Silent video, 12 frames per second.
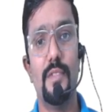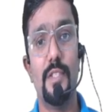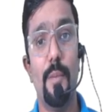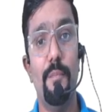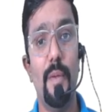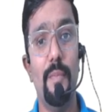
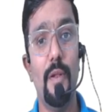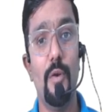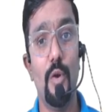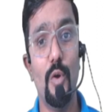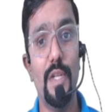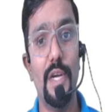Some people
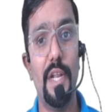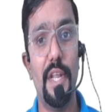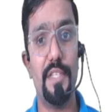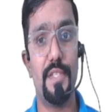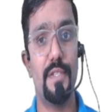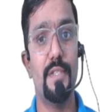grow the
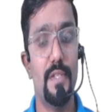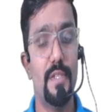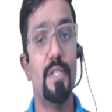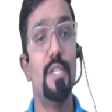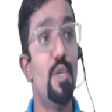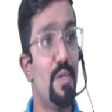trees
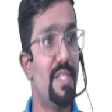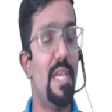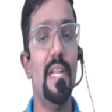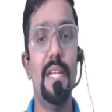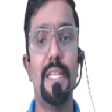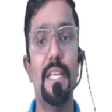to
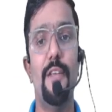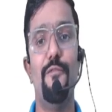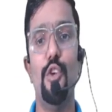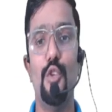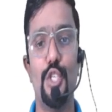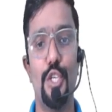sell it in the
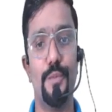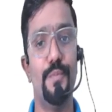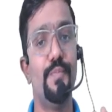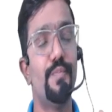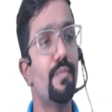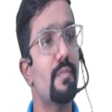future.
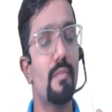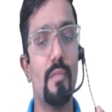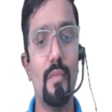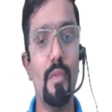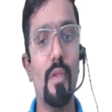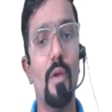
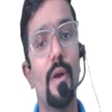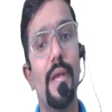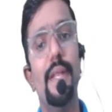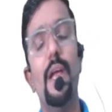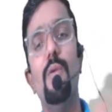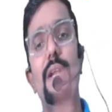
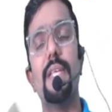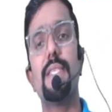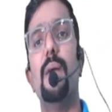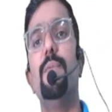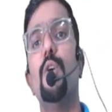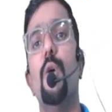Okay, now let
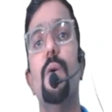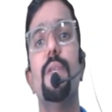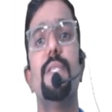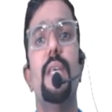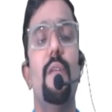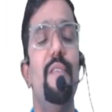us come to
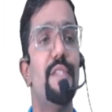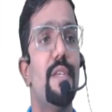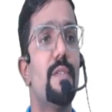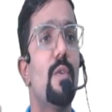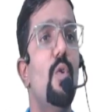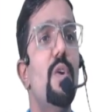
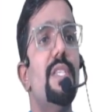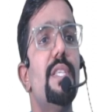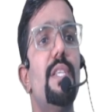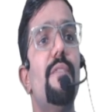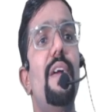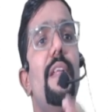services. Goods
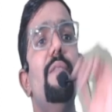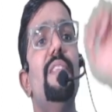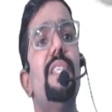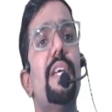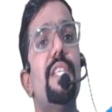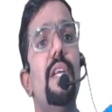is defined in
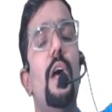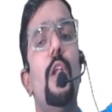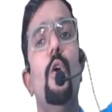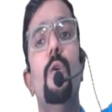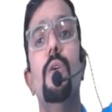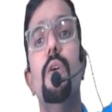which section?
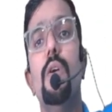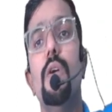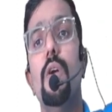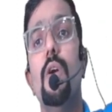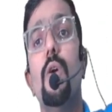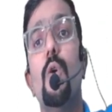Hello?
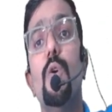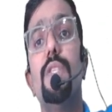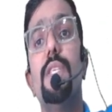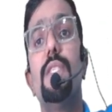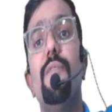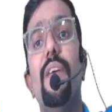
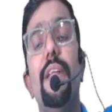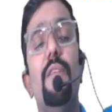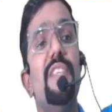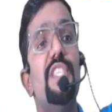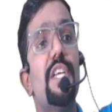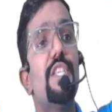Goods is defined
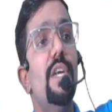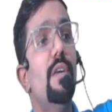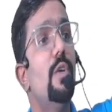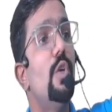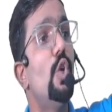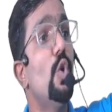in which
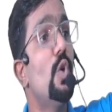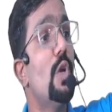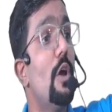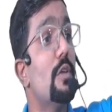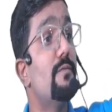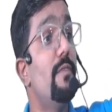section? 2
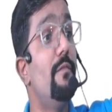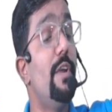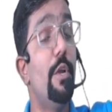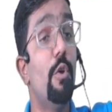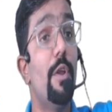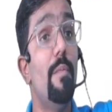clause
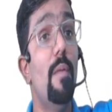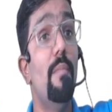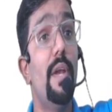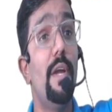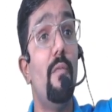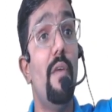52.
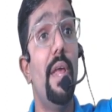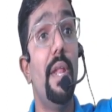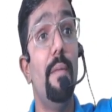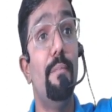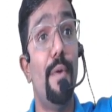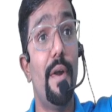Remember it,
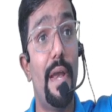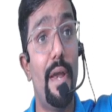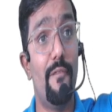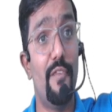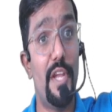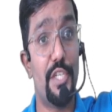very
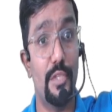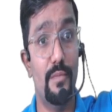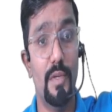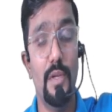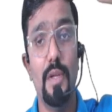important definition.